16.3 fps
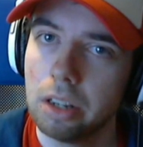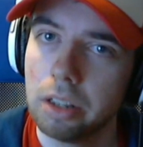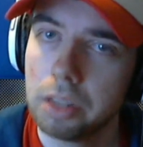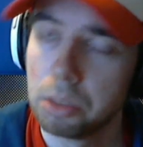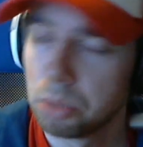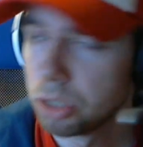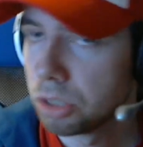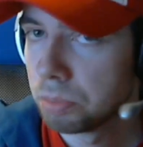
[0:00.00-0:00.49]

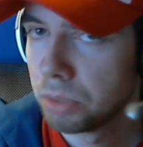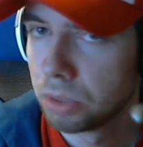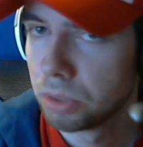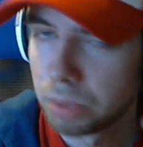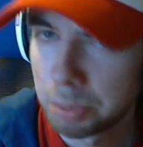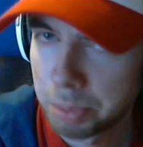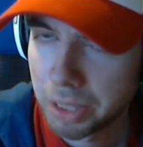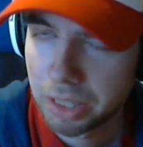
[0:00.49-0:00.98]
there were some
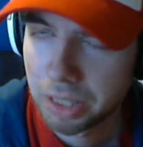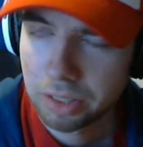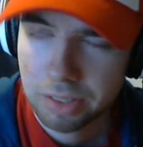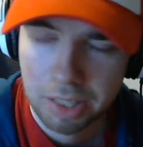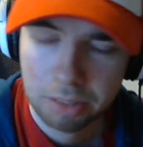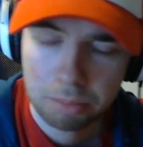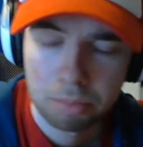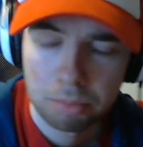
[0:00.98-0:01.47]
good replays
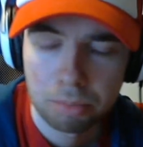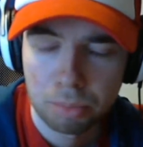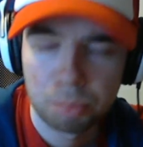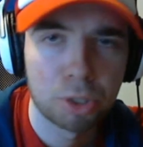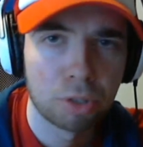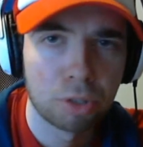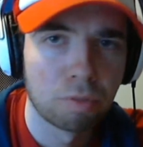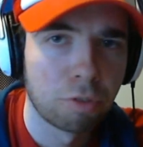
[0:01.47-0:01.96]
that
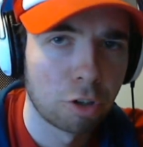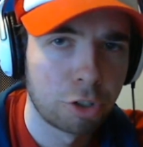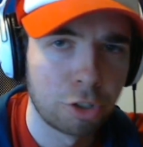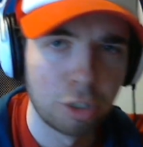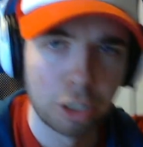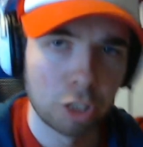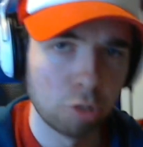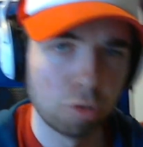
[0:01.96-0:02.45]
but
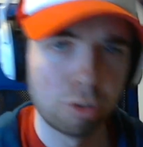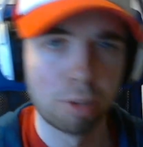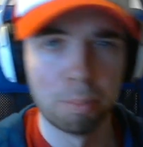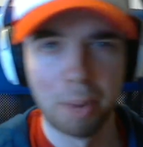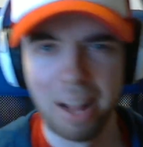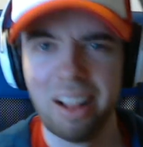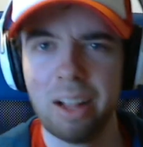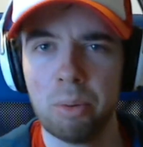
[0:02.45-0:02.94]
unfortunately used a
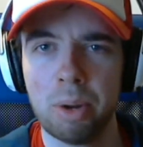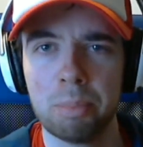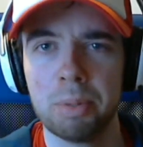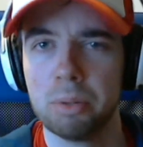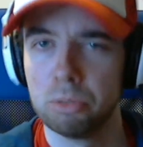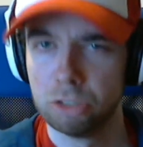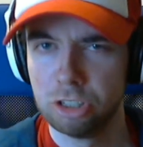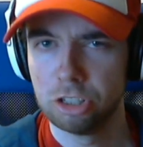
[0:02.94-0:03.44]
melee
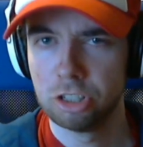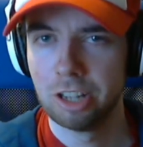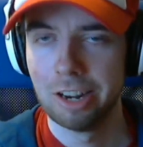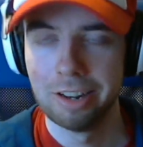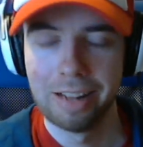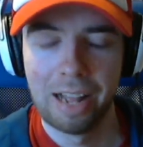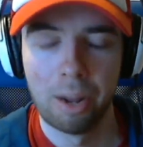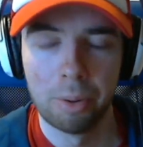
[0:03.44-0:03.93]
weapon, which is
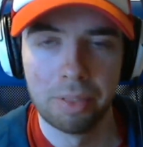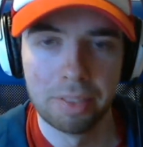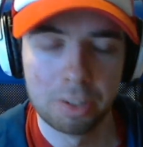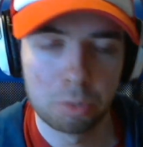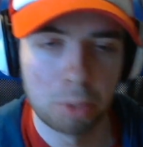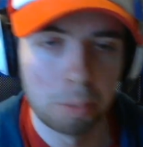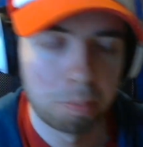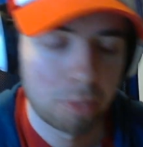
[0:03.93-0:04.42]
not allowed in
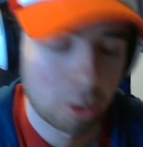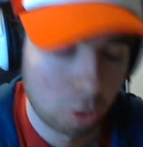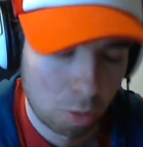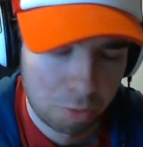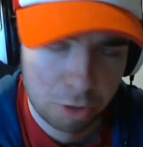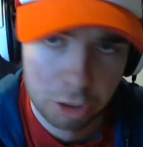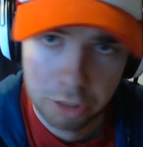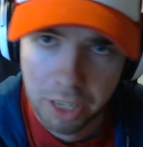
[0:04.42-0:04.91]
this one. So
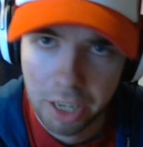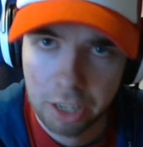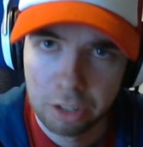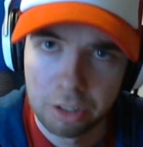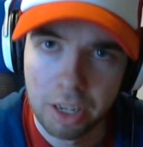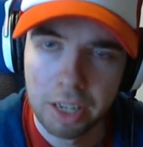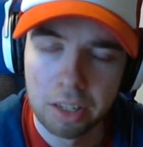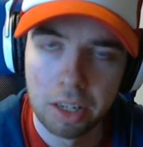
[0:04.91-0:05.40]
hopefully you got a
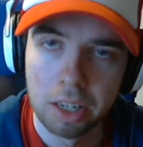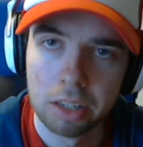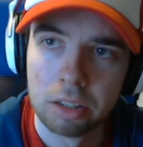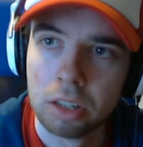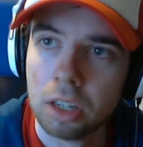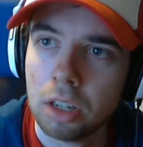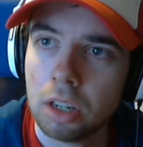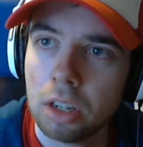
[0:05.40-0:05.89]
good
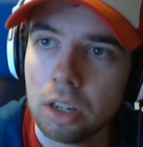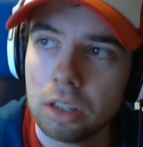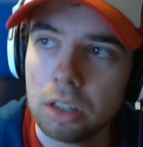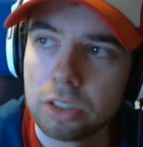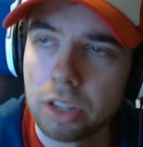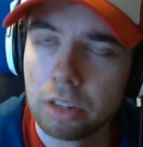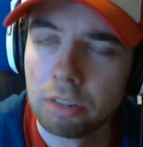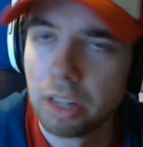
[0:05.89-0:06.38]
idea.
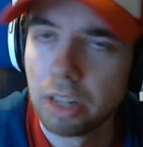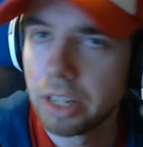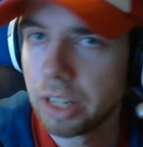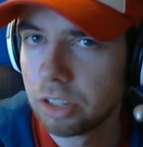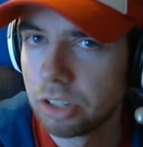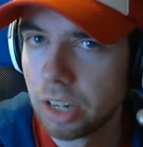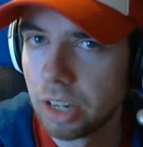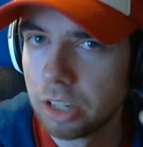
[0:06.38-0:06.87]
It's kind of like
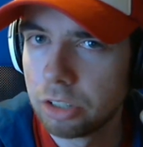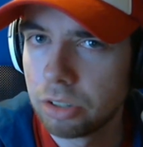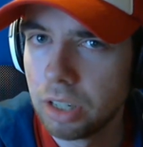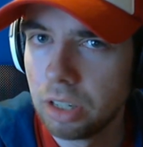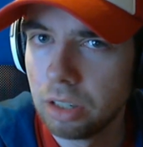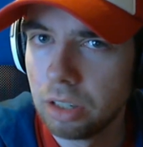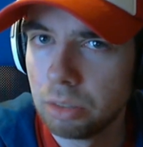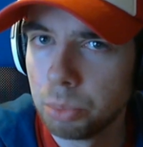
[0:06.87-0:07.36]

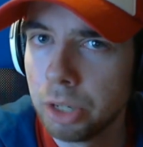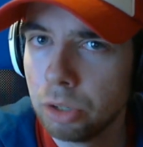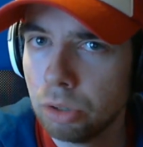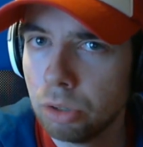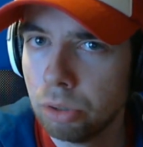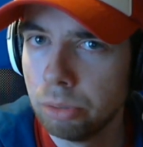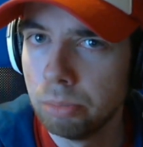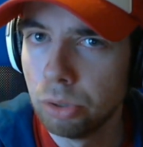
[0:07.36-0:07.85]
exaggerating when
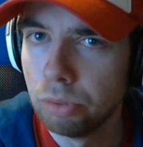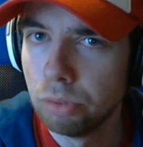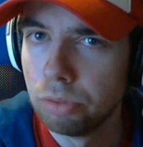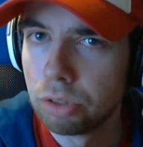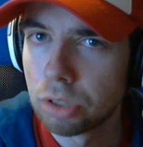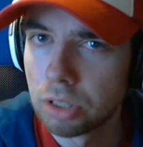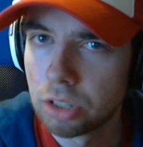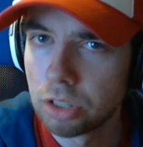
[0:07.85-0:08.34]
you do
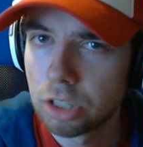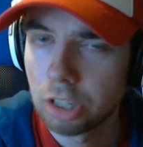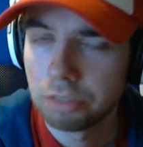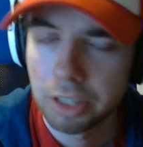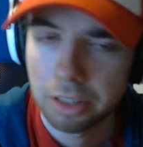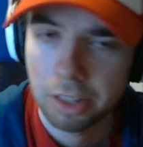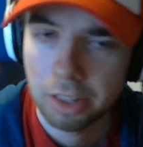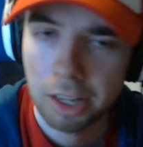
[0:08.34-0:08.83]
moves and
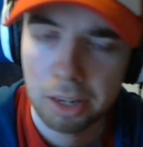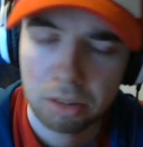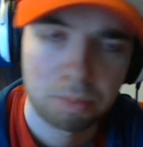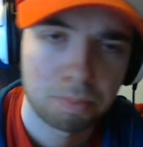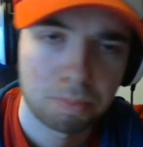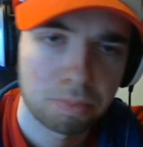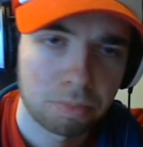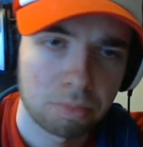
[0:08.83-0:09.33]
stuff like
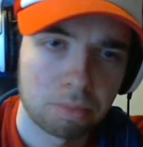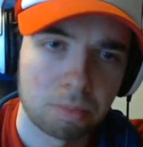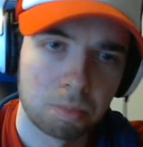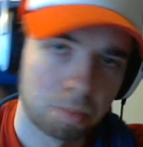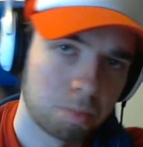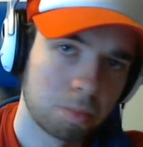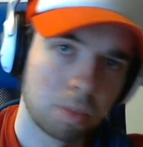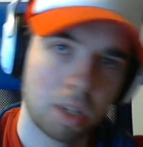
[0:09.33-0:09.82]
that.
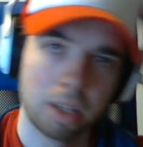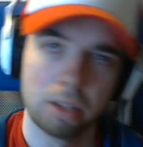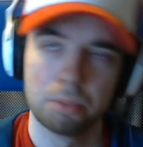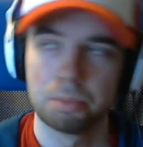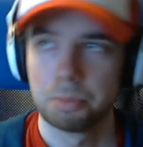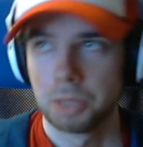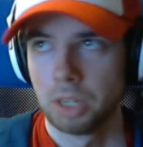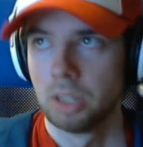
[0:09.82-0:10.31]
Like,
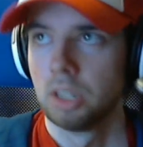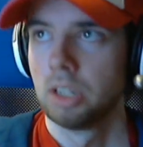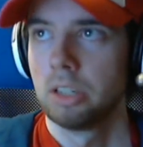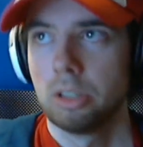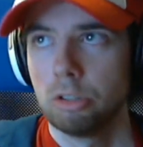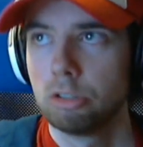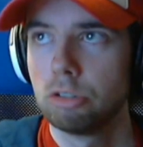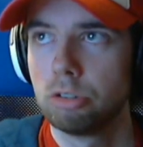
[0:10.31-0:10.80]

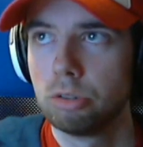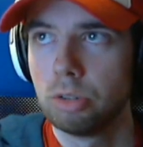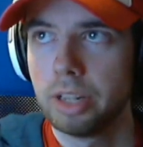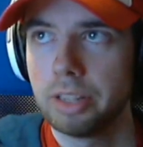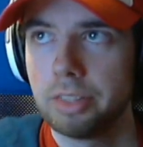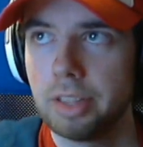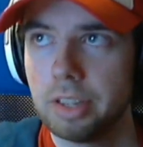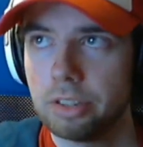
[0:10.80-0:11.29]
you should do
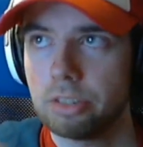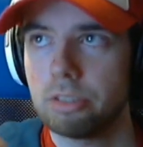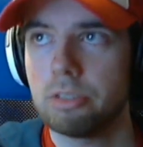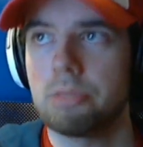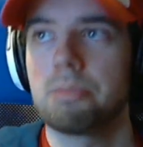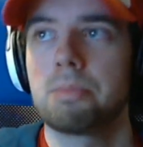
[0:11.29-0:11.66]
like this,